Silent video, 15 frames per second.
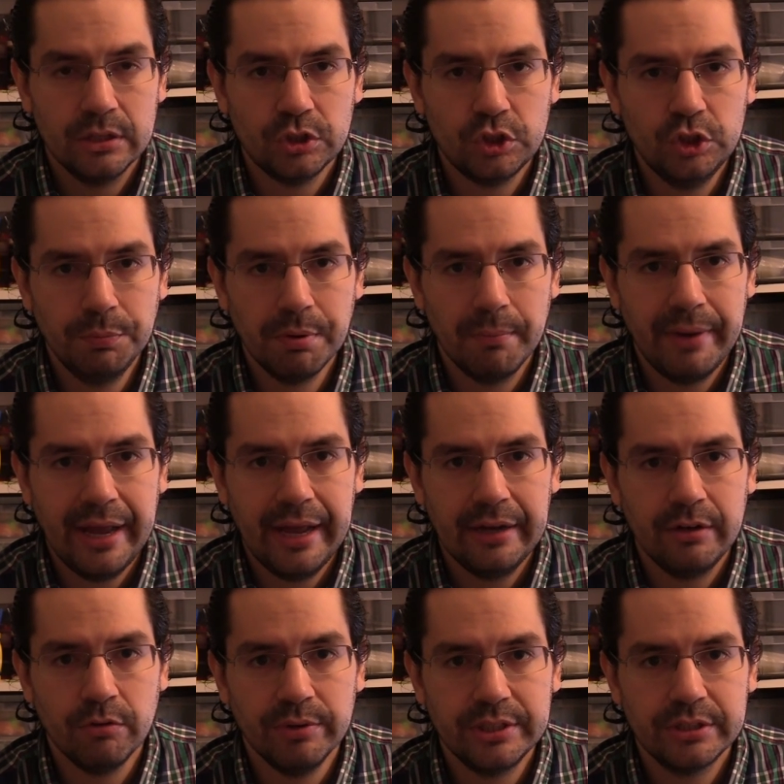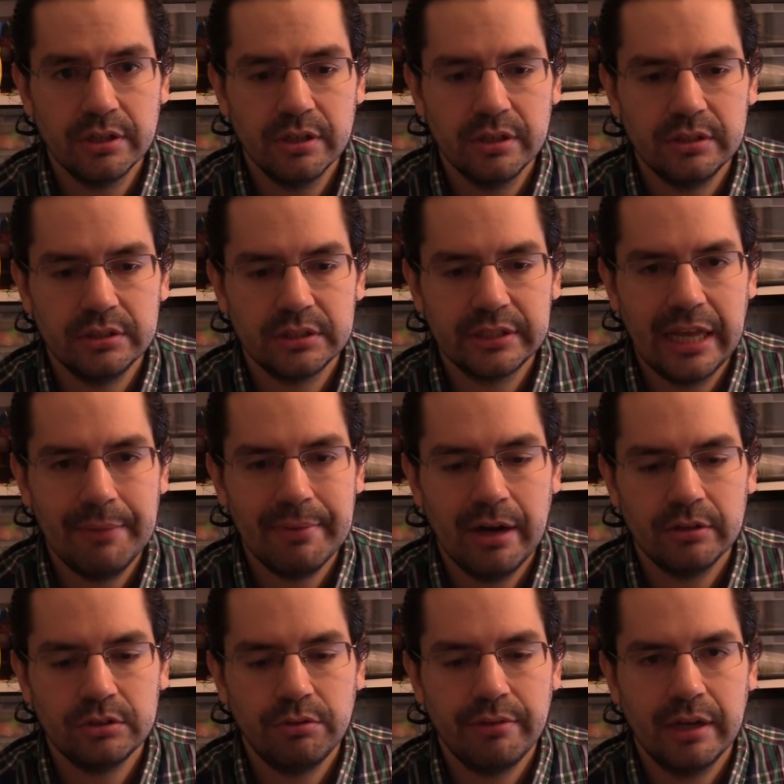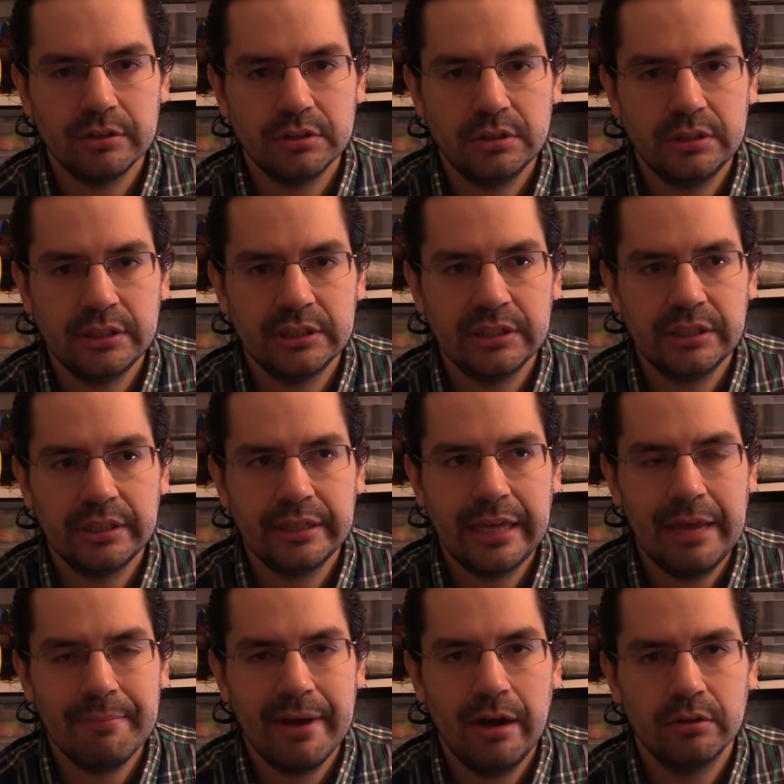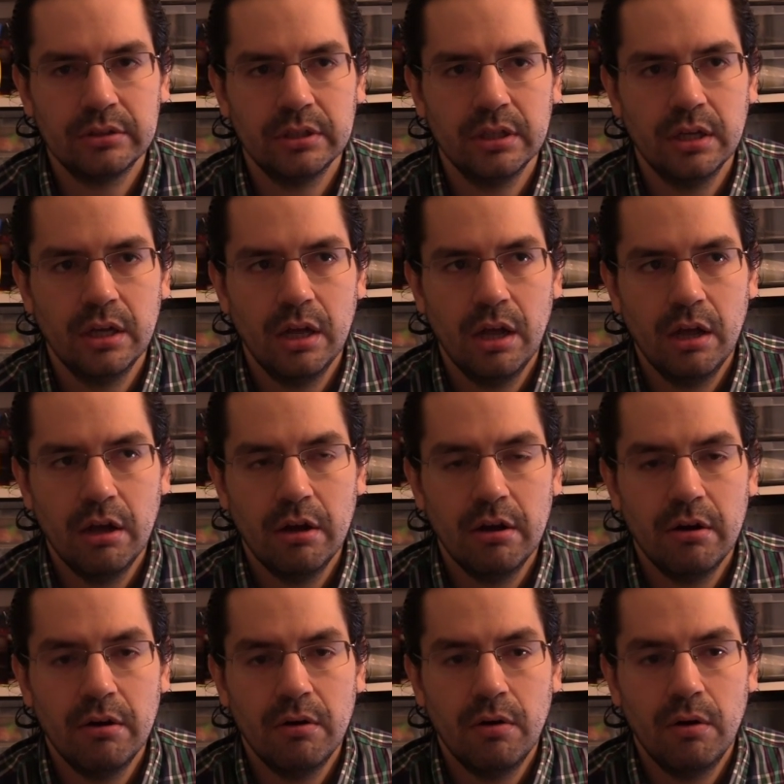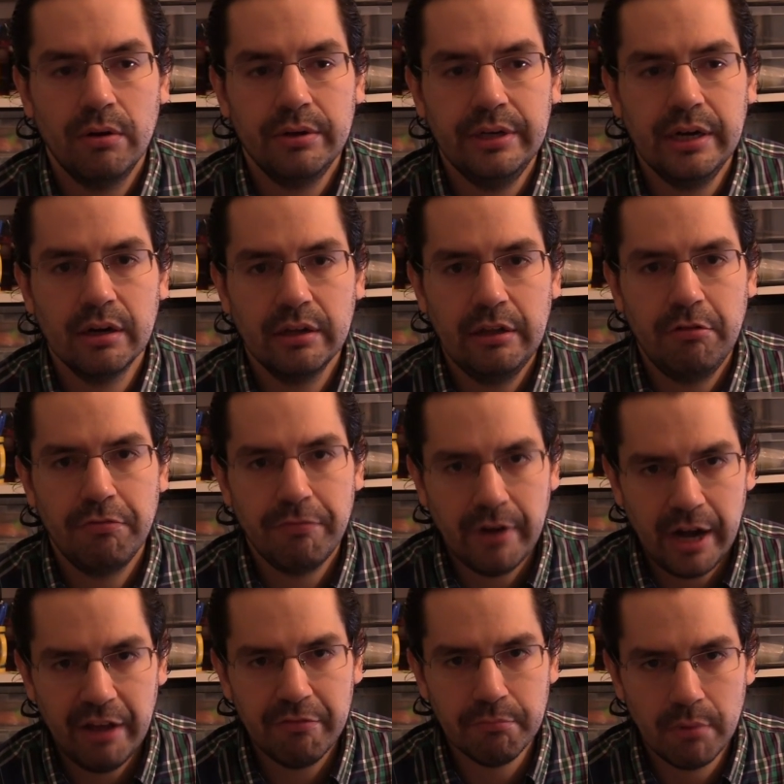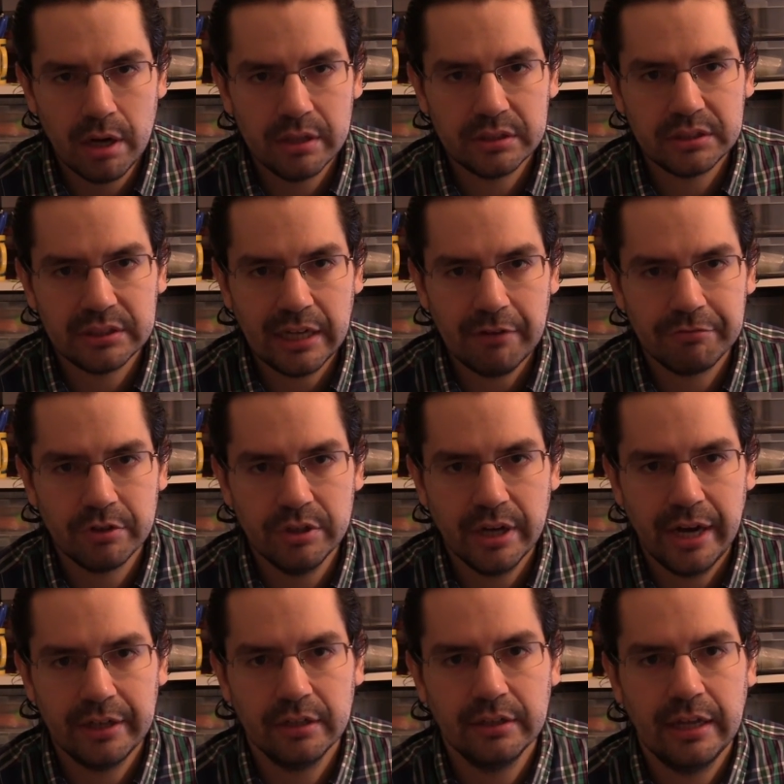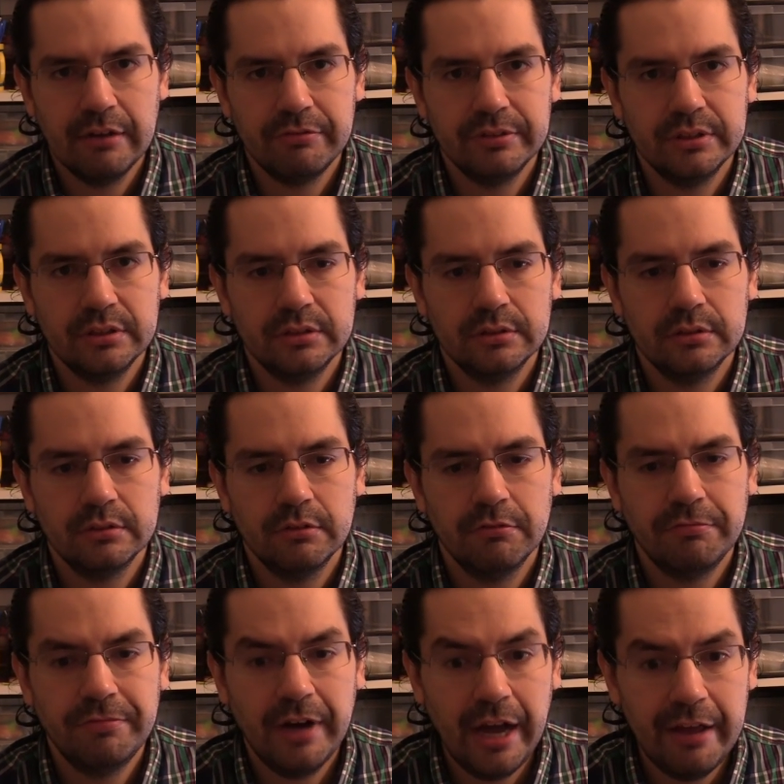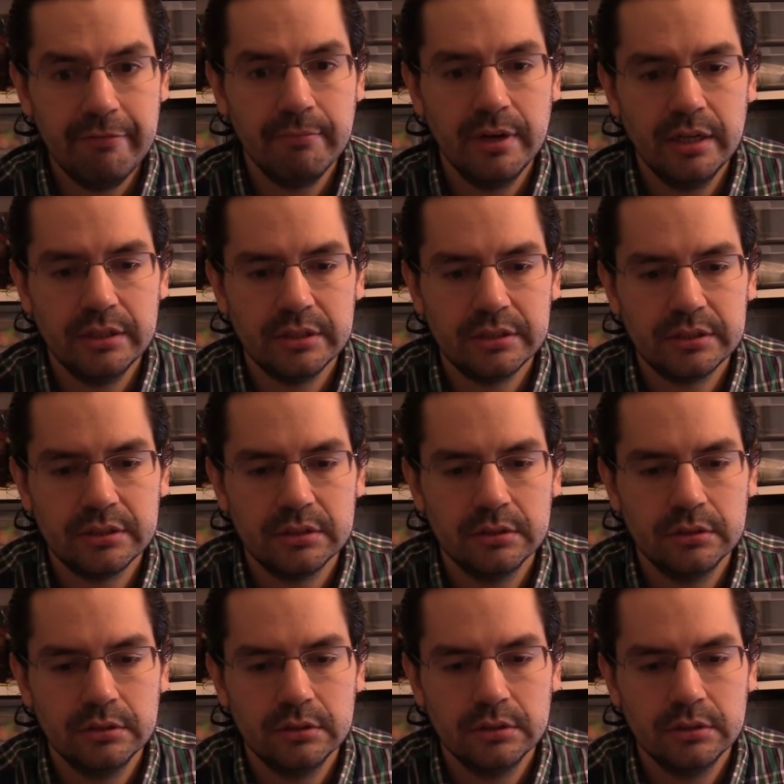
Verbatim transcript: Superman Returns came out in 2006, it came out nearly 5 months after 9/11. 5 months!